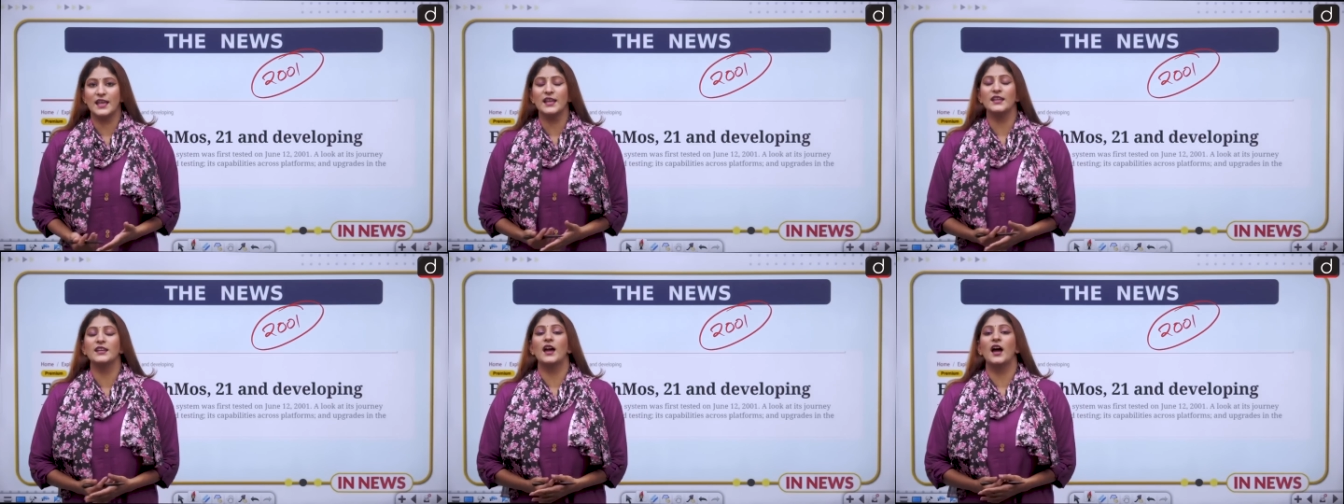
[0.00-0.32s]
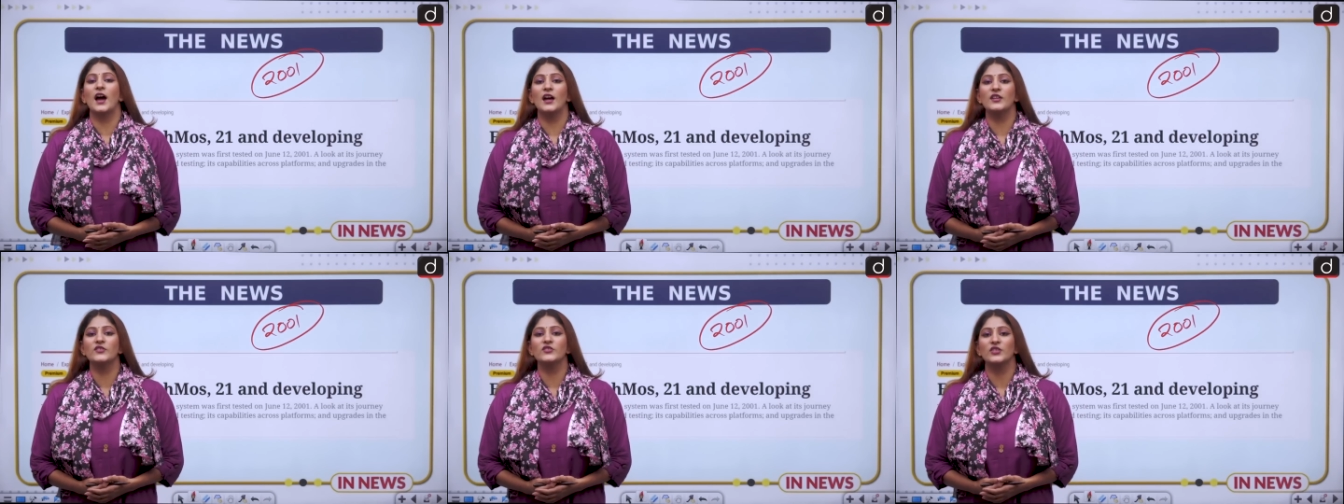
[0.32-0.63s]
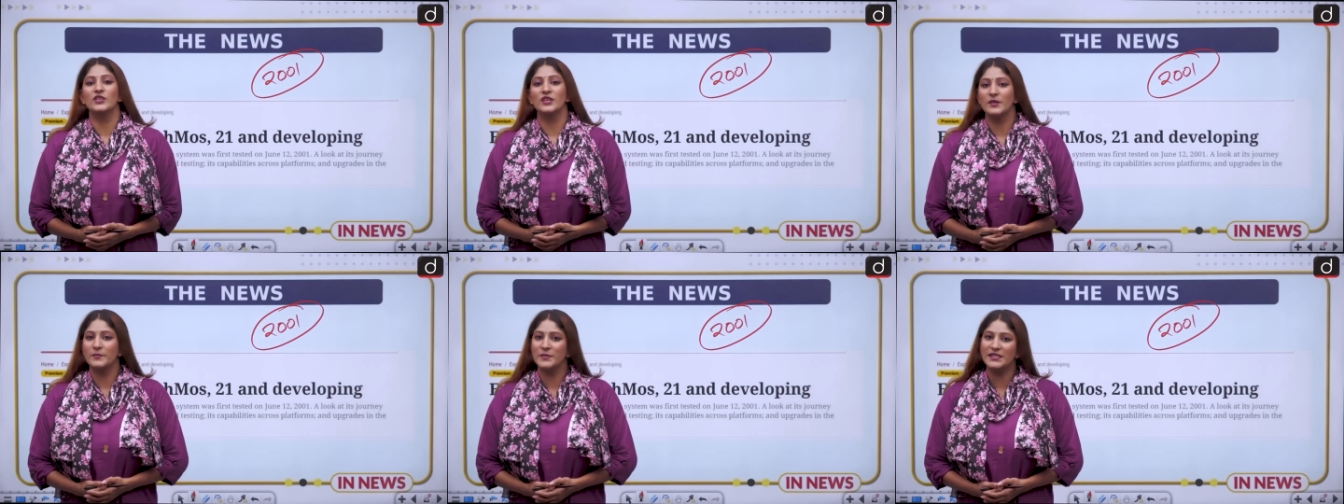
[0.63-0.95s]
and
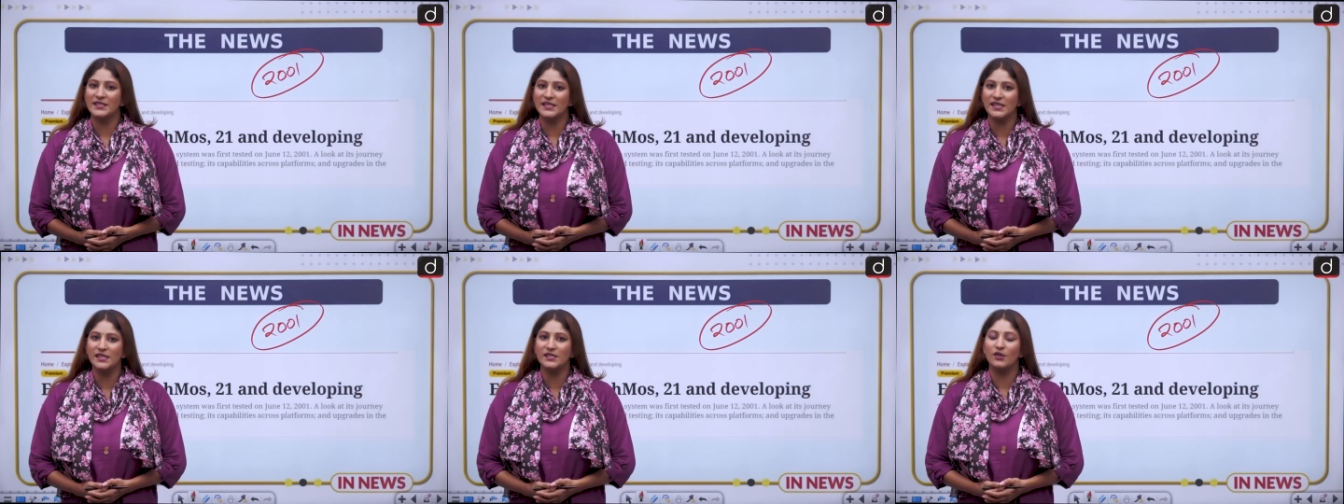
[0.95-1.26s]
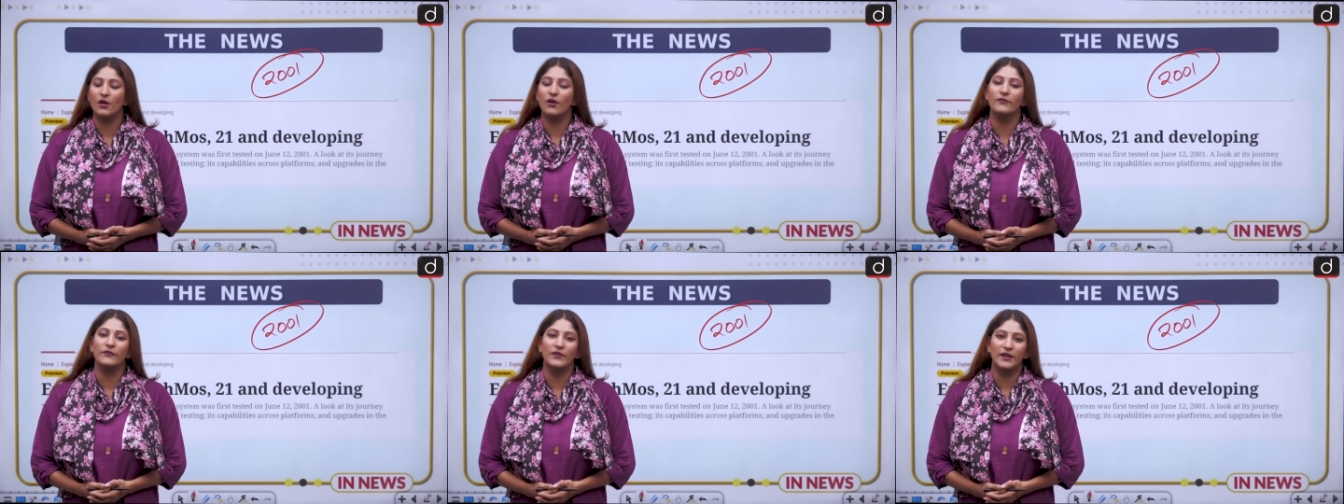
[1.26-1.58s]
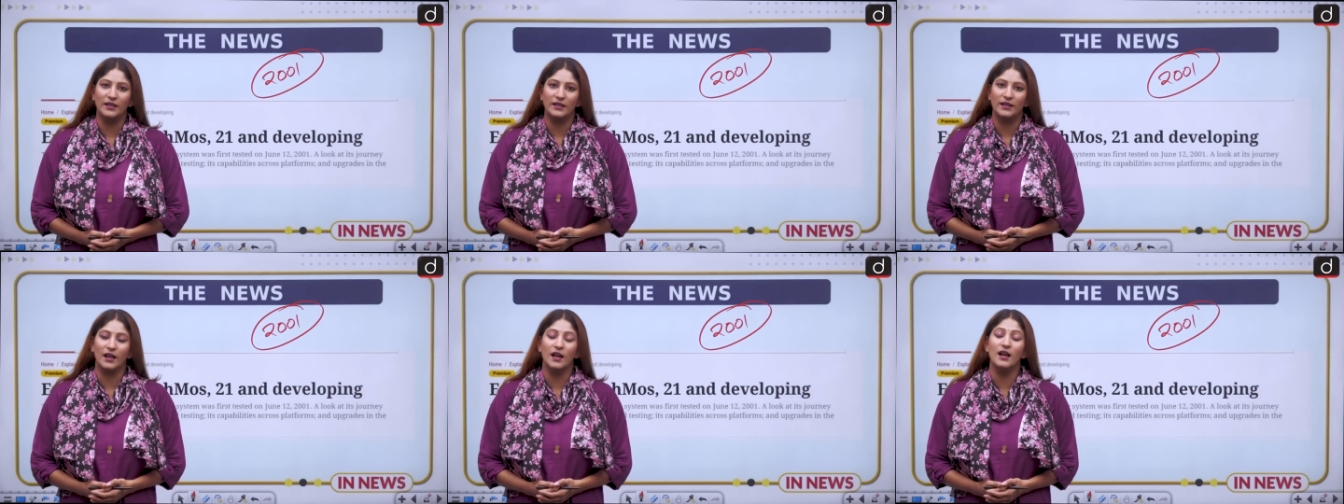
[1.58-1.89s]
arch nemesis of
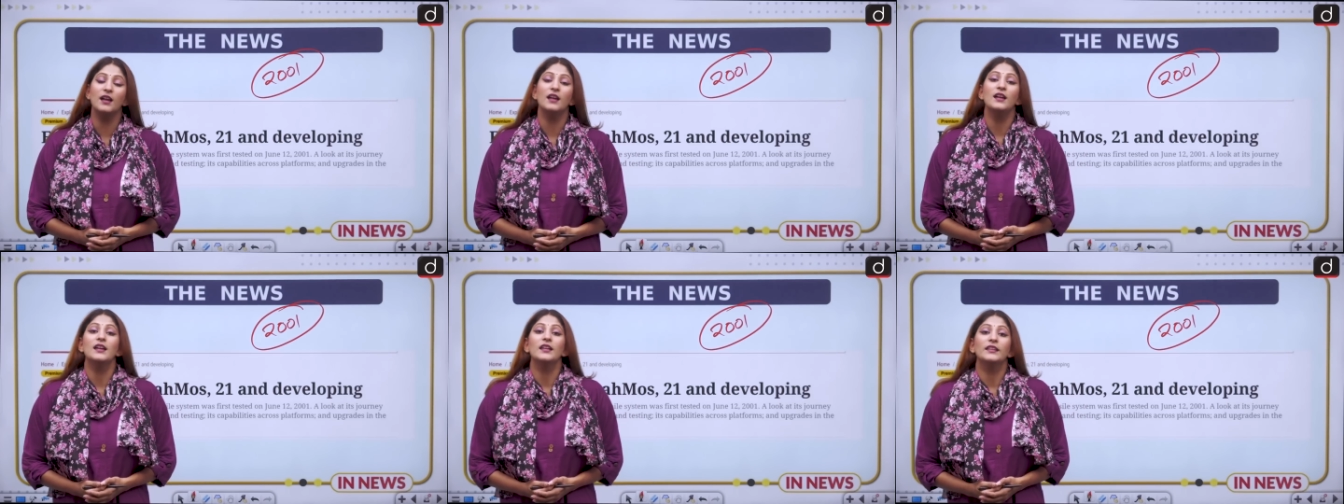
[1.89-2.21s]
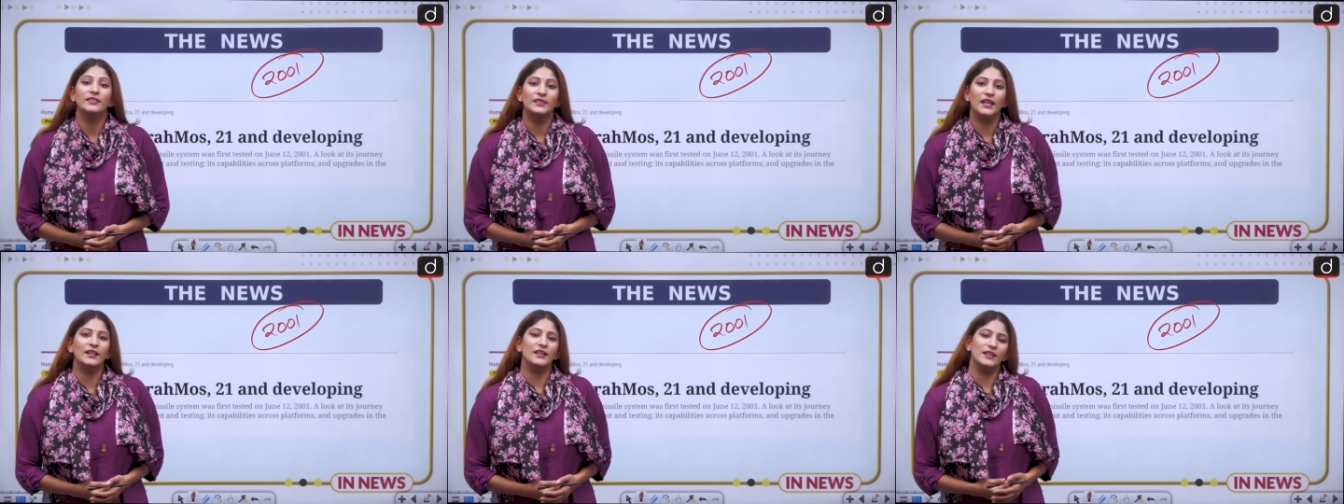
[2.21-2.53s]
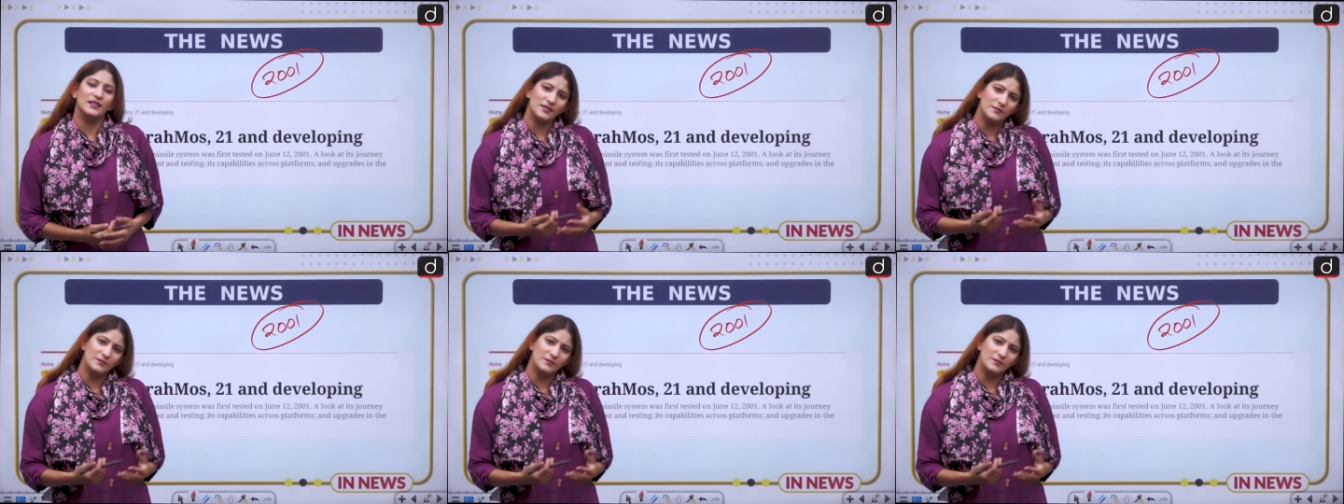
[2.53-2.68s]
India that it